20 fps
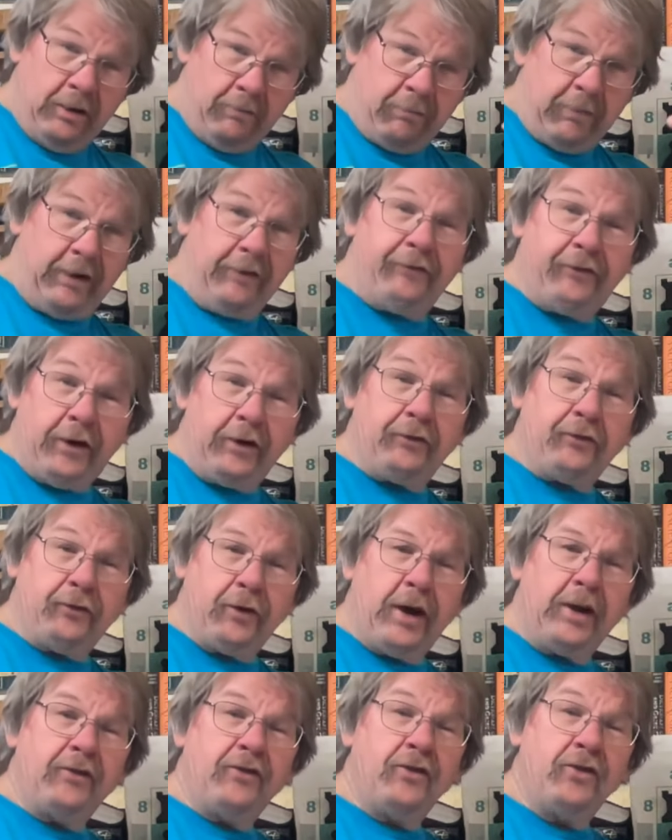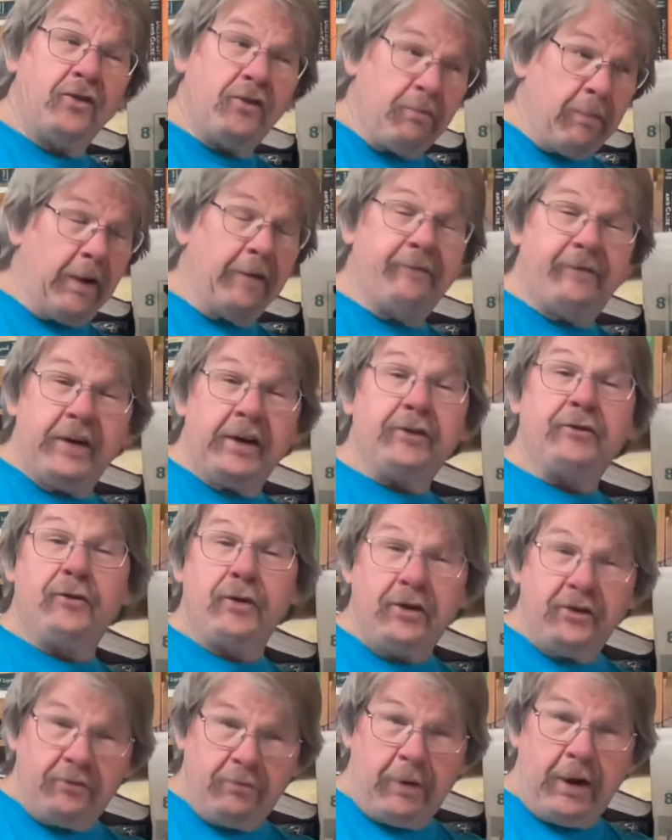my frustrations, my
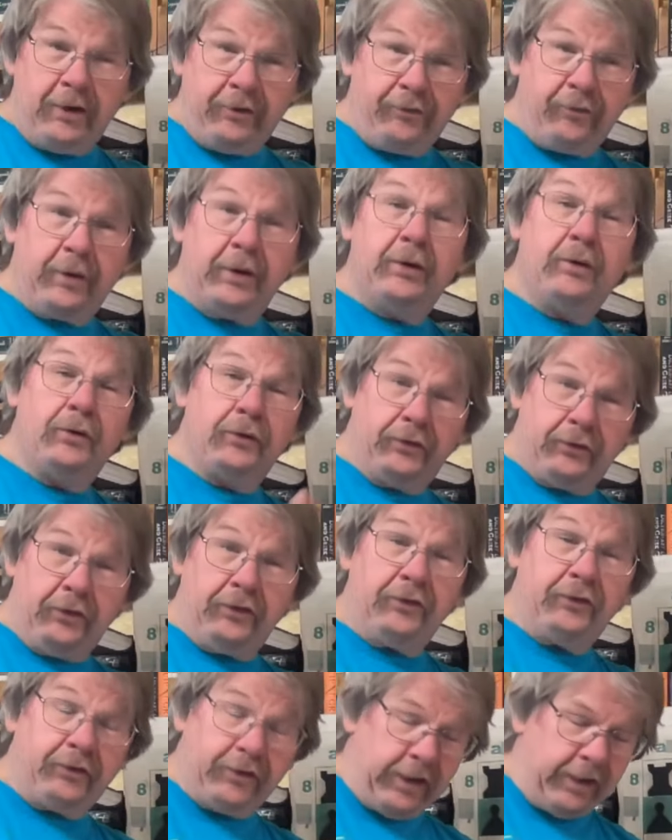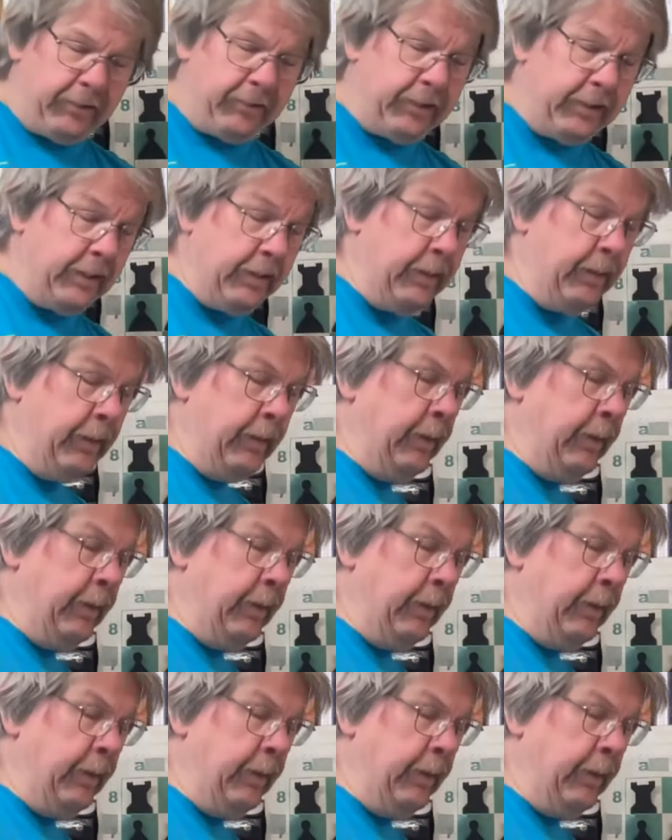victories, my thrills, etc.